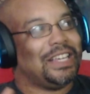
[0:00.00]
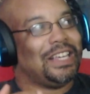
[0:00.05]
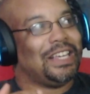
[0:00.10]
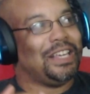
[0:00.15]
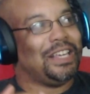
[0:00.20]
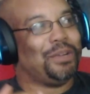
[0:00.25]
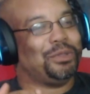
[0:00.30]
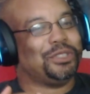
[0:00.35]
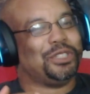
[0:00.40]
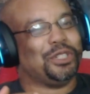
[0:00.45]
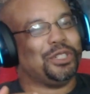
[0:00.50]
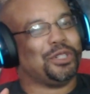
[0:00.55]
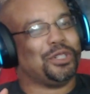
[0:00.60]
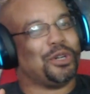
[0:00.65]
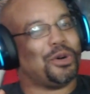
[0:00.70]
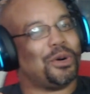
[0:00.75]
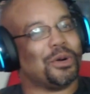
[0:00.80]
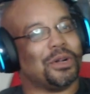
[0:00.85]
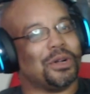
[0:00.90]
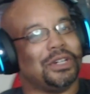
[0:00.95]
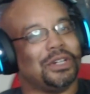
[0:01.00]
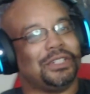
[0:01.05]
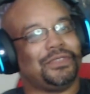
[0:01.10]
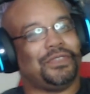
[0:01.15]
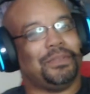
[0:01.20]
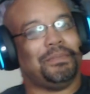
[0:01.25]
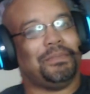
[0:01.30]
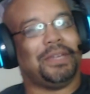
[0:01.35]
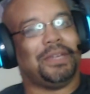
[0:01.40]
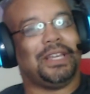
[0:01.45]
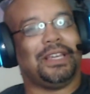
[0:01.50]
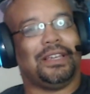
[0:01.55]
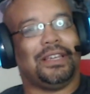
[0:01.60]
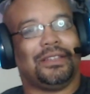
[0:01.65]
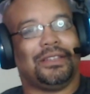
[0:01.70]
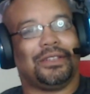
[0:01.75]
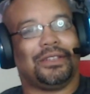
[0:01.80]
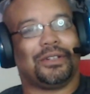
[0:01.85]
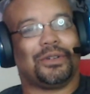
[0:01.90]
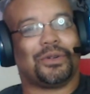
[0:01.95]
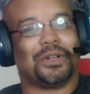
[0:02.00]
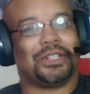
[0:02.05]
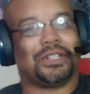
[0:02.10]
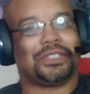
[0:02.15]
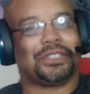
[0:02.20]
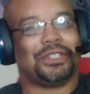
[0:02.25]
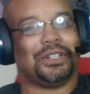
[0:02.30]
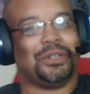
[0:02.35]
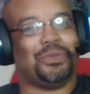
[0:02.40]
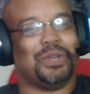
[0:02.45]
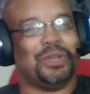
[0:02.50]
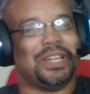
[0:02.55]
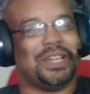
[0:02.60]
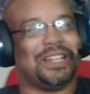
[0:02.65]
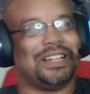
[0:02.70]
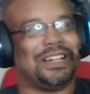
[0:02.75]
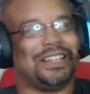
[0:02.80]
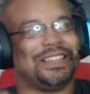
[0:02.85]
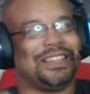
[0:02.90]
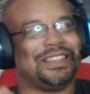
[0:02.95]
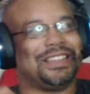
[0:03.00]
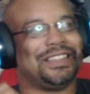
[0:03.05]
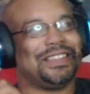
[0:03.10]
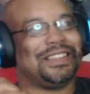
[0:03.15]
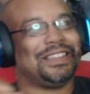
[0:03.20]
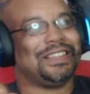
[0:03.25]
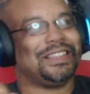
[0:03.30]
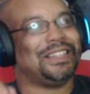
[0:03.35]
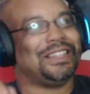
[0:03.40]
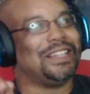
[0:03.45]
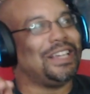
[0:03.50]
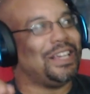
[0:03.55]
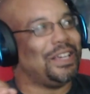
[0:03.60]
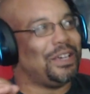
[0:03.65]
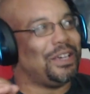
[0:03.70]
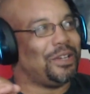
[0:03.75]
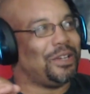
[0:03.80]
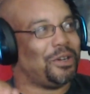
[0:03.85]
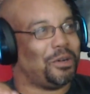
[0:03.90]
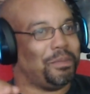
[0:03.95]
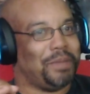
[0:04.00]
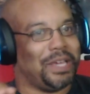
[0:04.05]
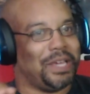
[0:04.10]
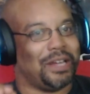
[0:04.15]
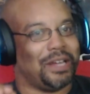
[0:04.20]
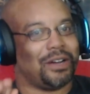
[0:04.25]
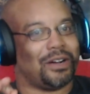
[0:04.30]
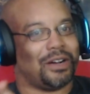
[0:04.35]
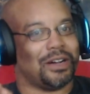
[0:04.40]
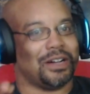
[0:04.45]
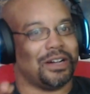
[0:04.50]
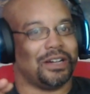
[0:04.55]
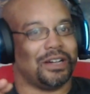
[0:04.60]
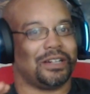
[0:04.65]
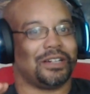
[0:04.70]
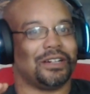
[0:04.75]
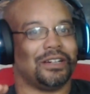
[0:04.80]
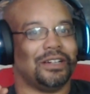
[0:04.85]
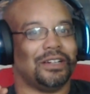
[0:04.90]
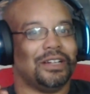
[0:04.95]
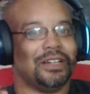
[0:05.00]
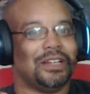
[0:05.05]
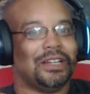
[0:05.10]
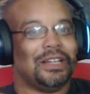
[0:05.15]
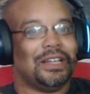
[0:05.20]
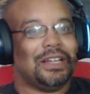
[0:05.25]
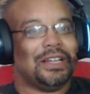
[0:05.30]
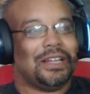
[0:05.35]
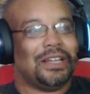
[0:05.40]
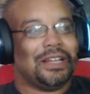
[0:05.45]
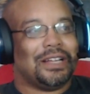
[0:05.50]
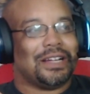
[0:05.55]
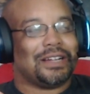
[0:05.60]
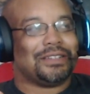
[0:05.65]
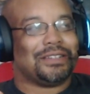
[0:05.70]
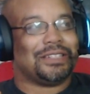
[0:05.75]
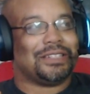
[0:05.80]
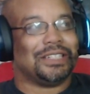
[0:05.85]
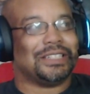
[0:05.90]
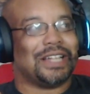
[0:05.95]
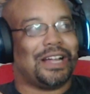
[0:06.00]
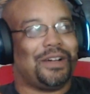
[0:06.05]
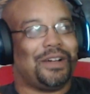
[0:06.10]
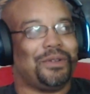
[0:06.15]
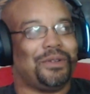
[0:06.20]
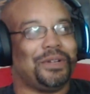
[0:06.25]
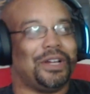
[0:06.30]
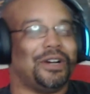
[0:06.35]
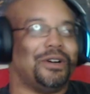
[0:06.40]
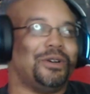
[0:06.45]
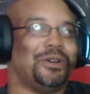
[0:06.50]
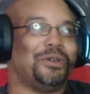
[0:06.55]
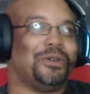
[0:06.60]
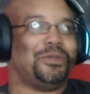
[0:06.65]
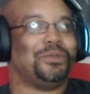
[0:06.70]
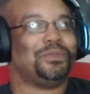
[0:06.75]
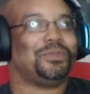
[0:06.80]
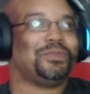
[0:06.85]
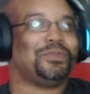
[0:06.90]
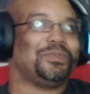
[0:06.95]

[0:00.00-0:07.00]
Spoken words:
it was the chorus for me. The chorus could have went a little bit harder. Cause I don't know.